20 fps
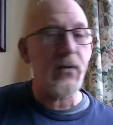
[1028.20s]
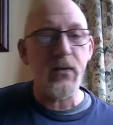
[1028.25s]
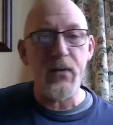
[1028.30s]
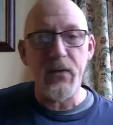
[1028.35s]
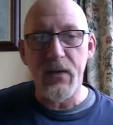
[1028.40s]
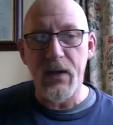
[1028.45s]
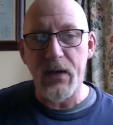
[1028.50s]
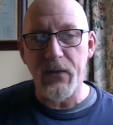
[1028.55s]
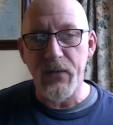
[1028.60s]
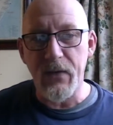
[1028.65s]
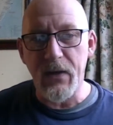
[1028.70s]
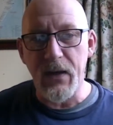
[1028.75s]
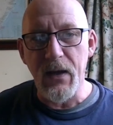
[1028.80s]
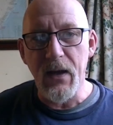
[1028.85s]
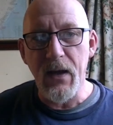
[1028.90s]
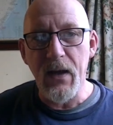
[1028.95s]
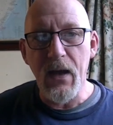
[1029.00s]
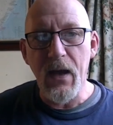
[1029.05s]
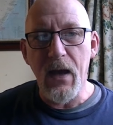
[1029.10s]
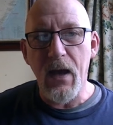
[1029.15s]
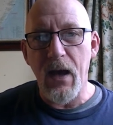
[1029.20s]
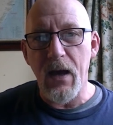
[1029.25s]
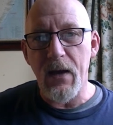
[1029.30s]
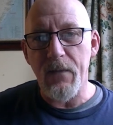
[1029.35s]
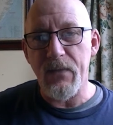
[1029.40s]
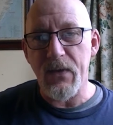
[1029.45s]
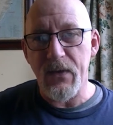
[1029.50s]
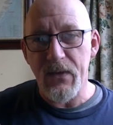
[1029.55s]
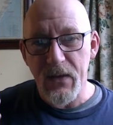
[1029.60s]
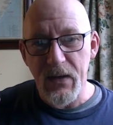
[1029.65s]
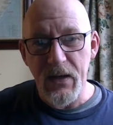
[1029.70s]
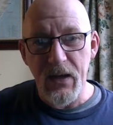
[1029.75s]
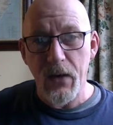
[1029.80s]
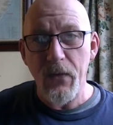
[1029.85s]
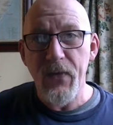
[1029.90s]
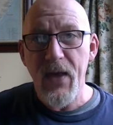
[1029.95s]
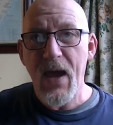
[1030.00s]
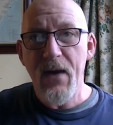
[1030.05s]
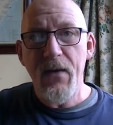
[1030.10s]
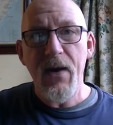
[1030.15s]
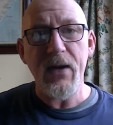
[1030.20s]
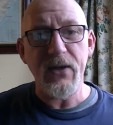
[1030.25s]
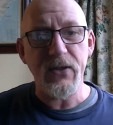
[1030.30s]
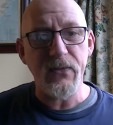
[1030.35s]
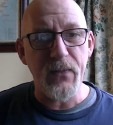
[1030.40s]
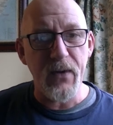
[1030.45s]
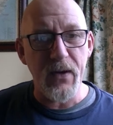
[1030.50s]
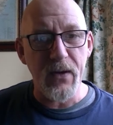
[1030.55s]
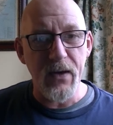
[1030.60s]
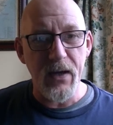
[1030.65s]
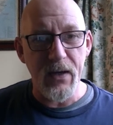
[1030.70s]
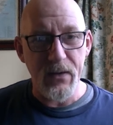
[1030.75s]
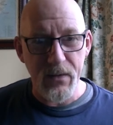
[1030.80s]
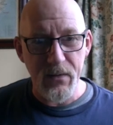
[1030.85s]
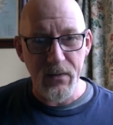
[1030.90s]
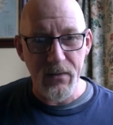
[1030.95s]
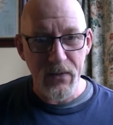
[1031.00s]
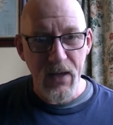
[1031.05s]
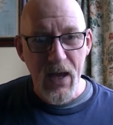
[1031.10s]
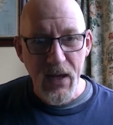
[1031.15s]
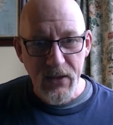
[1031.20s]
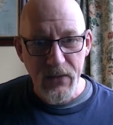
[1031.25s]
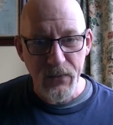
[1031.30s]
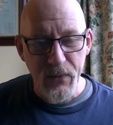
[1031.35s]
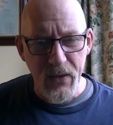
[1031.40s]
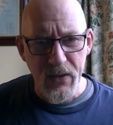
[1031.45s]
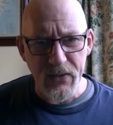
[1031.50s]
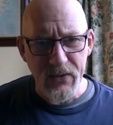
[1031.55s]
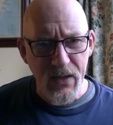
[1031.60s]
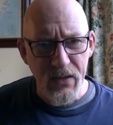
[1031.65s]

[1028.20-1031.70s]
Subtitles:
thankfully, you know, they're experts